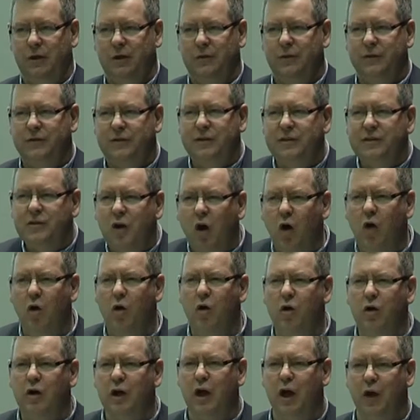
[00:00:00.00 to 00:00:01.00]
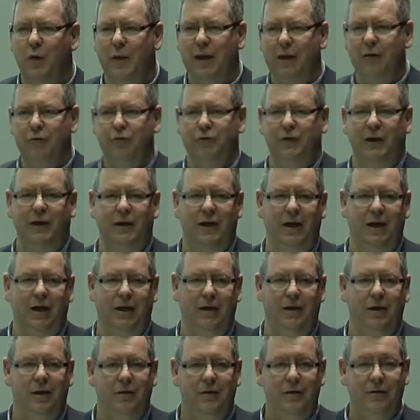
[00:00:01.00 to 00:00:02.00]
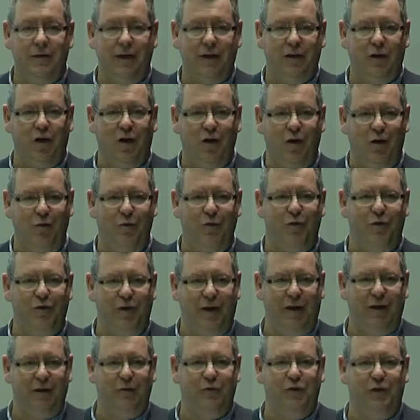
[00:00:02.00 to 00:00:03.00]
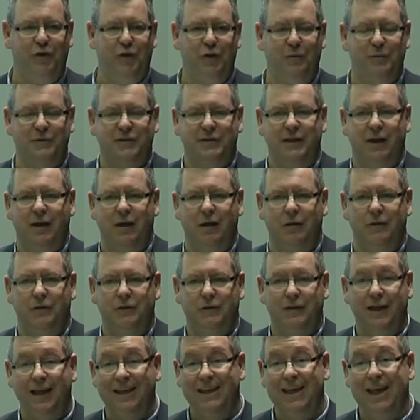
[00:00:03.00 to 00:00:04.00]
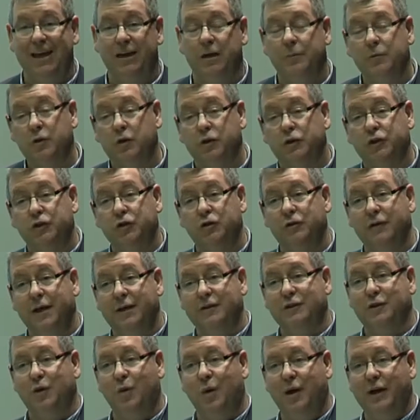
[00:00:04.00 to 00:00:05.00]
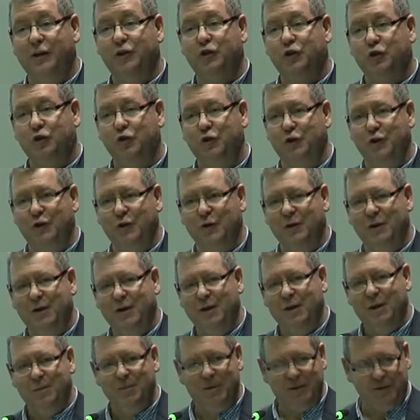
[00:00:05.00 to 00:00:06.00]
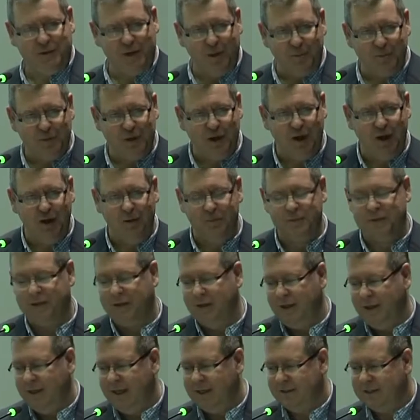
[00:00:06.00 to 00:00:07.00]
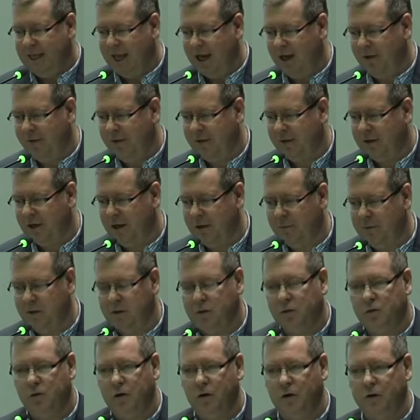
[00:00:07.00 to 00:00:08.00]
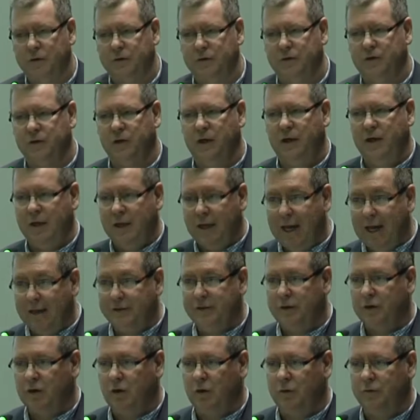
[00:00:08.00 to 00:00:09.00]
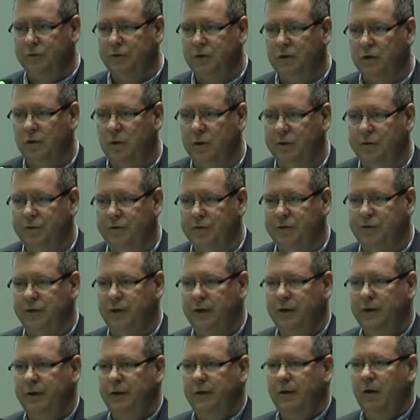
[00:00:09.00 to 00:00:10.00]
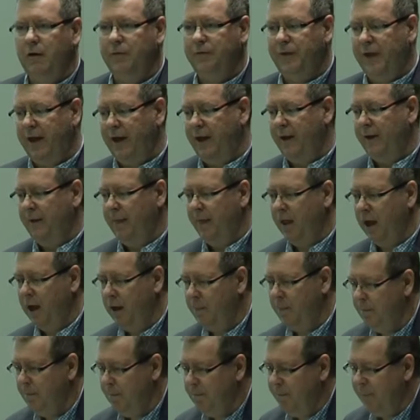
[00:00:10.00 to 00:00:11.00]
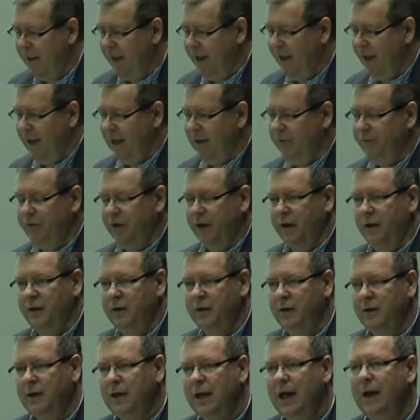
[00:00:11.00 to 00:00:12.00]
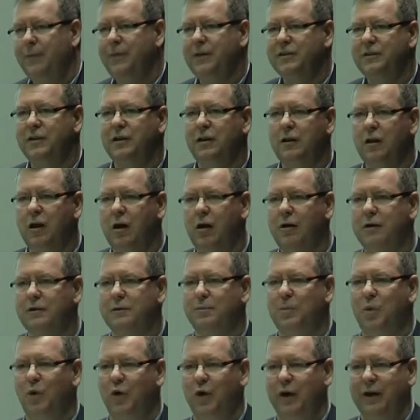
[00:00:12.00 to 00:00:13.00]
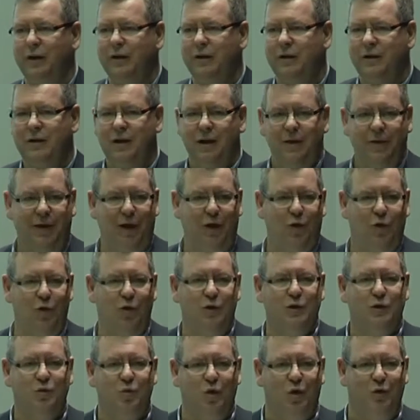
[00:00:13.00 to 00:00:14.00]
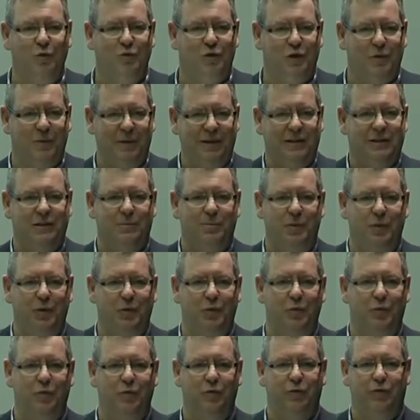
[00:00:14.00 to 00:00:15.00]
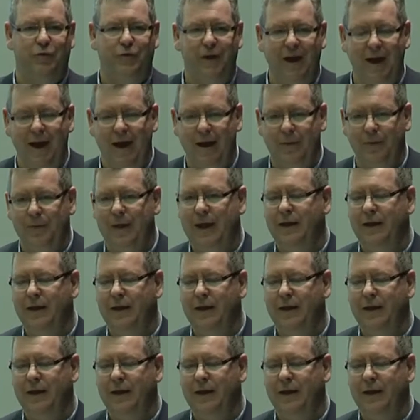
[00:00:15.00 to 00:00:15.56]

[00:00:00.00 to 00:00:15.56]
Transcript: There's this ongoing feeling that they can't think for themselves. Again, I'm not sure that's quite true, but sometimes it's how they come across as a consequence of their behaviour. And this last point, they always want to be spoon-fed.